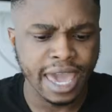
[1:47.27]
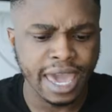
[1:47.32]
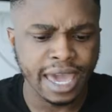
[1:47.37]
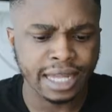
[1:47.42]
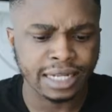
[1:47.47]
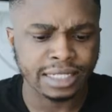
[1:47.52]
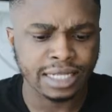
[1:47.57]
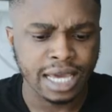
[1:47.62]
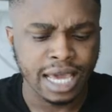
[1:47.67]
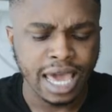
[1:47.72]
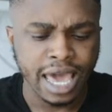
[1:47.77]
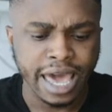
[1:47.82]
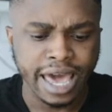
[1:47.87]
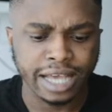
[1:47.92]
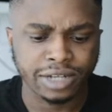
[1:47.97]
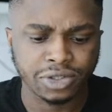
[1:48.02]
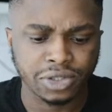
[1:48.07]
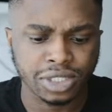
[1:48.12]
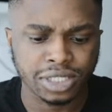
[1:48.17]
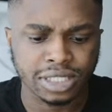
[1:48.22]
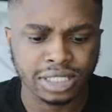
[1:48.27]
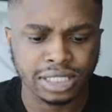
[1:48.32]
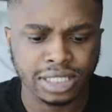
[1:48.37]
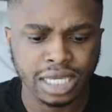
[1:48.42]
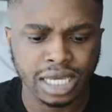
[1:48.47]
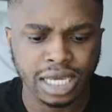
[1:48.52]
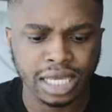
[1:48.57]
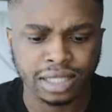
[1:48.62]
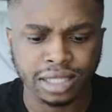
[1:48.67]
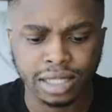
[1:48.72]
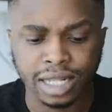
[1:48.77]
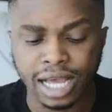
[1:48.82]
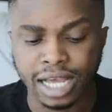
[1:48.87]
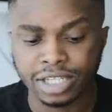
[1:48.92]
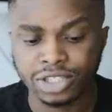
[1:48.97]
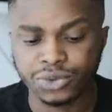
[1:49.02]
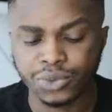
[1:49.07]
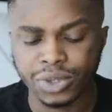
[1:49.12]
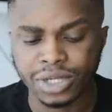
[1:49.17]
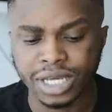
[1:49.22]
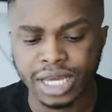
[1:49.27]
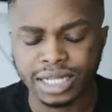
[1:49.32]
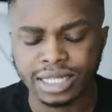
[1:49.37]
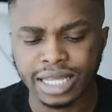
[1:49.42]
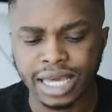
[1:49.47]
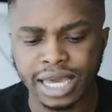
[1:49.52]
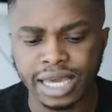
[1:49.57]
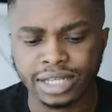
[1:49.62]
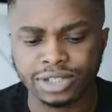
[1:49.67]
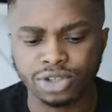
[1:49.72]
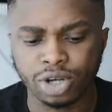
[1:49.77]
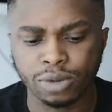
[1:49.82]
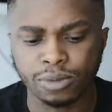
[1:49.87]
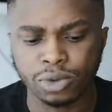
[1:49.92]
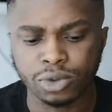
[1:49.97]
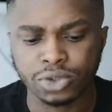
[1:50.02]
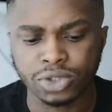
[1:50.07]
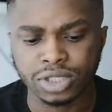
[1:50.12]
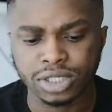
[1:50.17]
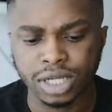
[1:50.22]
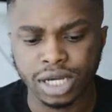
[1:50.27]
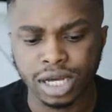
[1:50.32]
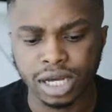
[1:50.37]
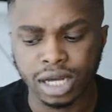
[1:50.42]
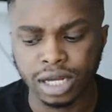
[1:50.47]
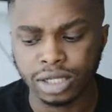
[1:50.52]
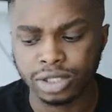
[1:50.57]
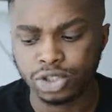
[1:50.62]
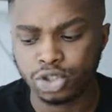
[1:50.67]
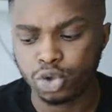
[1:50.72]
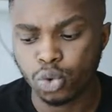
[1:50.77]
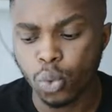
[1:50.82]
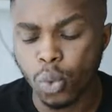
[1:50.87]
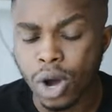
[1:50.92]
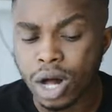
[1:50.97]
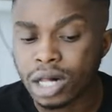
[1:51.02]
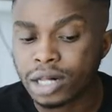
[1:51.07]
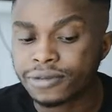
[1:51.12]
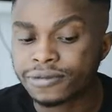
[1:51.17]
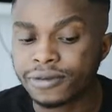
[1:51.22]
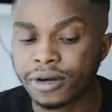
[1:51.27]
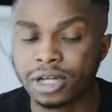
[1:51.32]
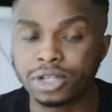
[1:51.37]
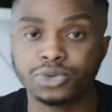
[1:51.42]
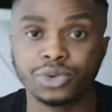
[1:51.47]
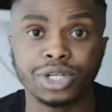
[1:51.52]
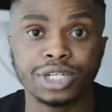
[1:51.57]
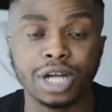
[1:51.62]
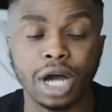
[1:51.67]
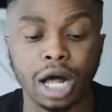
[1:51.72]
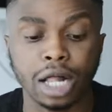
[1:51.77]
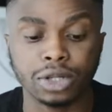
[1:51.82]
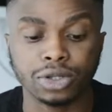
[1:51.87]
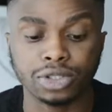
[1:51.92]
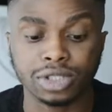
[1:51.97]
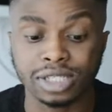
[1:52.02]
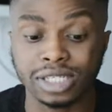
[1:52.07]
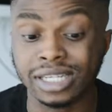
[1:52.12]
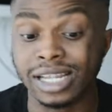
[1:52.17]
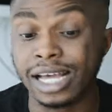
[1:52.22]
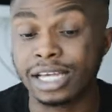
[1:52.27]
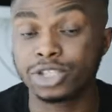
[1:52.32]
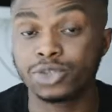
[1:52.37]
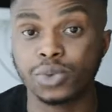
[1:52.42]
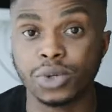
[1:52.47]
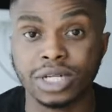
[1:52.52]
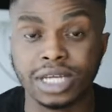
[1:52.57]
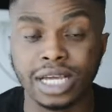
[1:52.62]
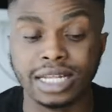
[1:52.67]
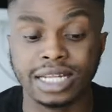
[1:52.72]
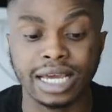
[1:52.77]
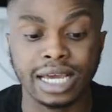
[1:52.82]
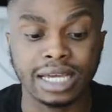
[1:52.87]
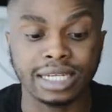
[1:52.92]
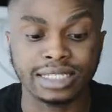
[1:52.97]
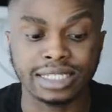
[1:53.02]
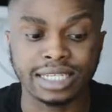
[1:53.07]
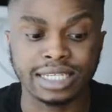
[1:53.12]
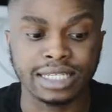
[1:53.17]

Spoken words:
And as you can see, in the last 28 days, almost $1,200 in the last 28 days.